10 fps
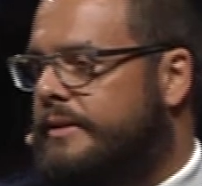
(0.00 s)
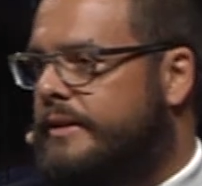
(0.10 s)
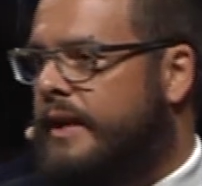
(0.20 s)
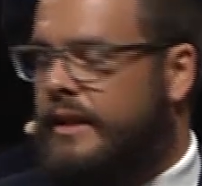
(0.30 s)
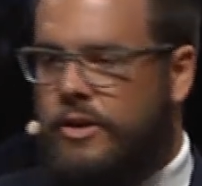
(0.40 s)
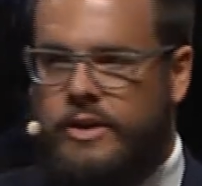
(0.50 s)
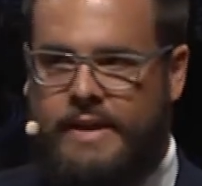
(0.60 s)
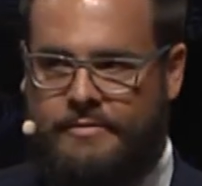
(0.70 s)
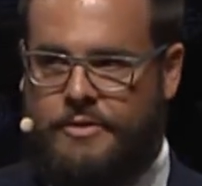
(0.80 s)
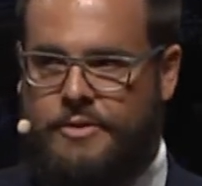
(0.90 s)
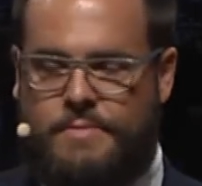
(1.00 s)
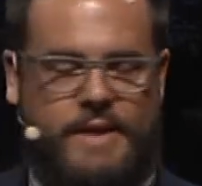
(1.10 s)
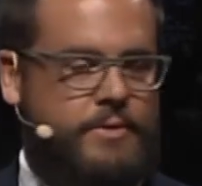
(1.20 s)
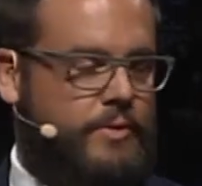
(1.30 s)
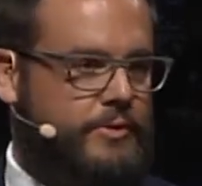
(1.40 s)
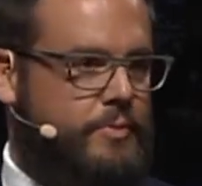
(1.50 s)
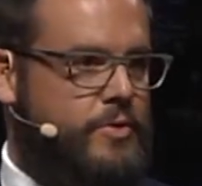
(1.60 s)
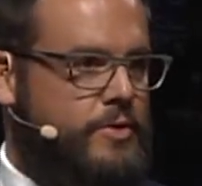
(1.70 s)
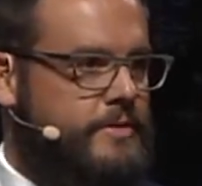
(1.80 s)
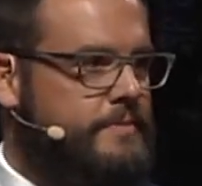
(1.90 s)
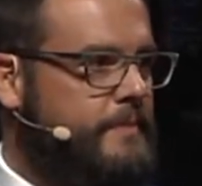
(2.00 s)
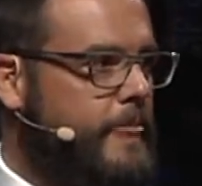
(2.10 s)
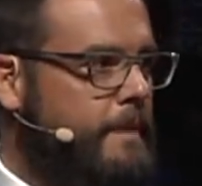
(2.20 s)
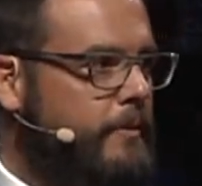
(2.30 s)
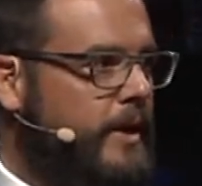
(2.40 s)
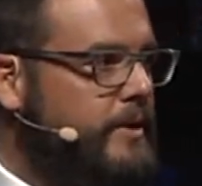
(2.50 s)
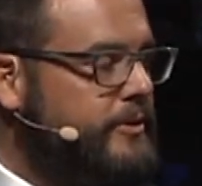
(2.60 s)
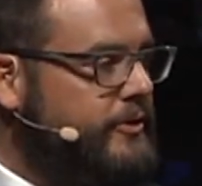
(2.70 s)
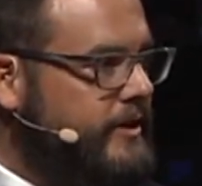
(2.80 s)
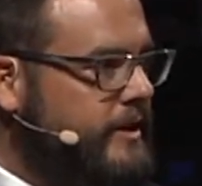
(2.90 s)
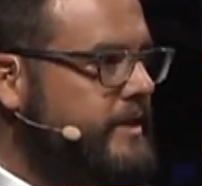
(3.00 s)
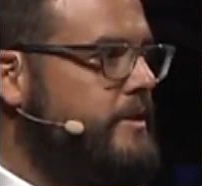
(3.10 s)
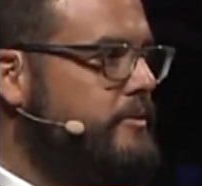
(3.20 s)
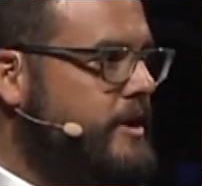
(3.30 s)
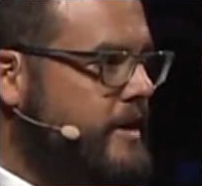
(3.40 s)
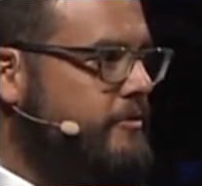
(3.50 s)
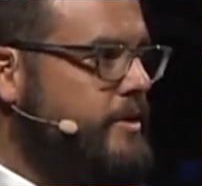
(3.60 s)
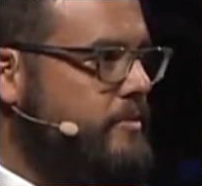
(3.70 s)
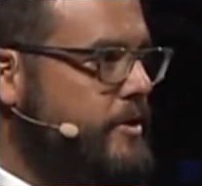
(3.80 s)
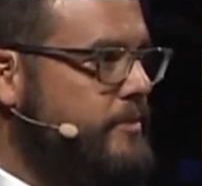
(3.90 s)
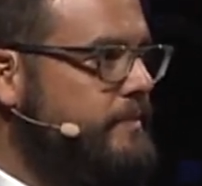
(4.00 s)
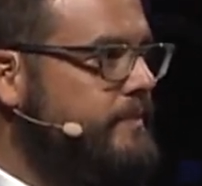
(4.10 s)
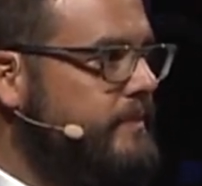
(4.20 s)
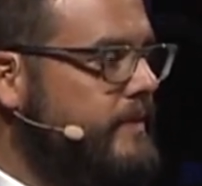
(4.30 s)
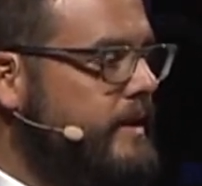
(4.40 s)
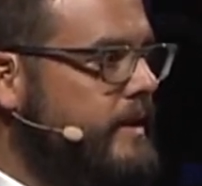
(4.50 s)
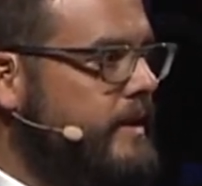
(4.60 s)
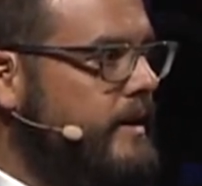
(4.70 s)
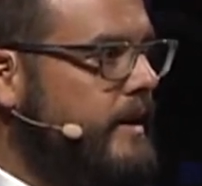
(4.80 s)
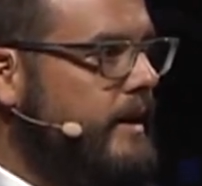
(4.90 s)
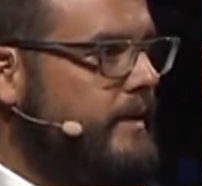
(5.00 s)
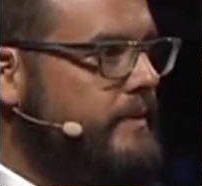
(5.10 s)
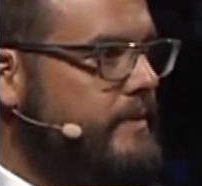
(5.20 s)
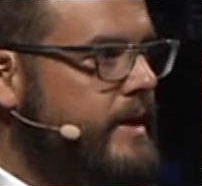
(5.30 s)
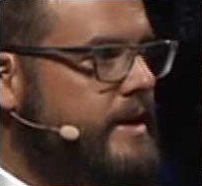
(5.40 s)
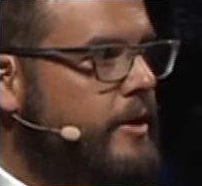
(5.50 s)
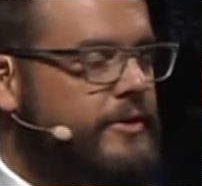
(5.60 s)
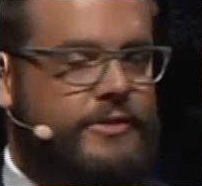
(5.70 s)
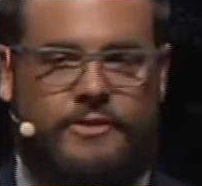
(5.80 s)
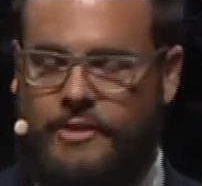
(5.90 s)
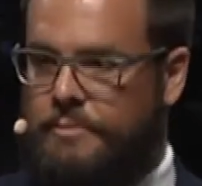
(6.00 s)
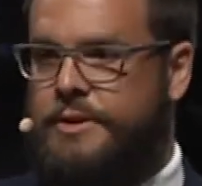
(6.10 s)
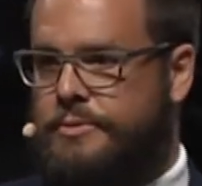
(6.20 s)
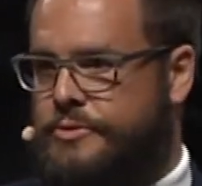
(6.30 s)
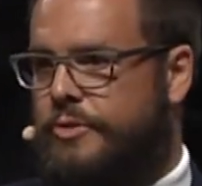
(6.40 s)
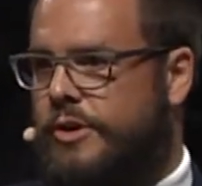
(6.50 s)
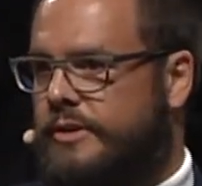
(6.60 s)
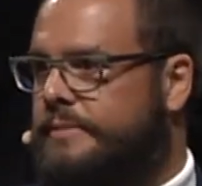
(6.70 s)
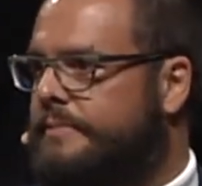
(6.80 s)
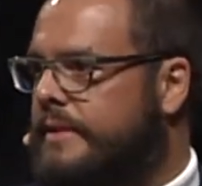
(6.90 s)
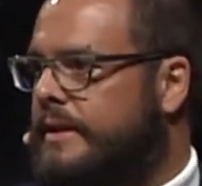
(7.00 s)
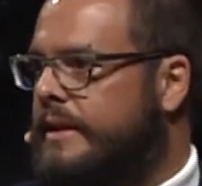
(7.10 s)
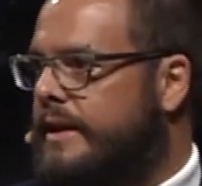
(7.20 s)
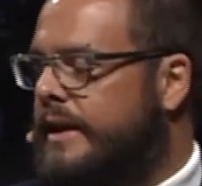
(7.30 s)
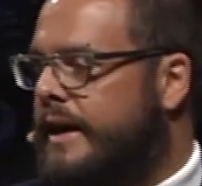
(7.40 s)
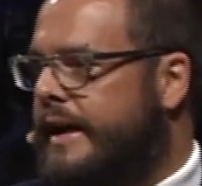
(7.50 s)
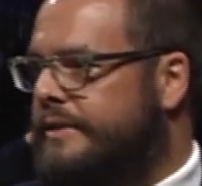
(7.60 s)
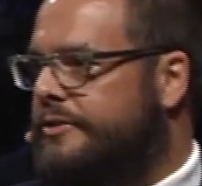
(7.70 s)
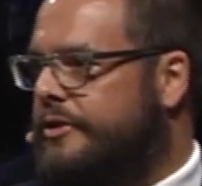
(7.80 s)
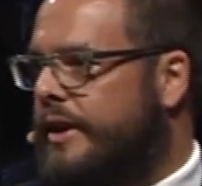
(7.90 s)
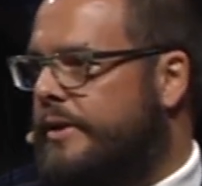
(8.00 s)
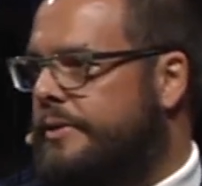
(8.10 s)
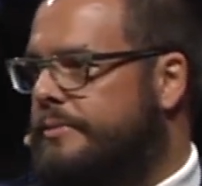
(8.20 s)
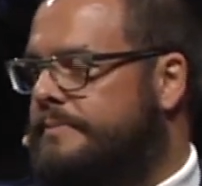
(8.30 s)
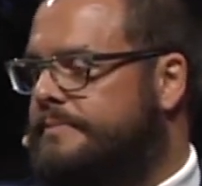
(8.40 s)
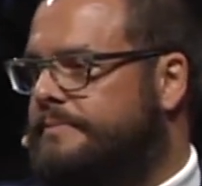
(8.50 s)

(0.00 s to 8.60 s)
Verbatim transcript: not long after their baby was born, while they were still in the recovery room, um, they noticed that something was wrong. And so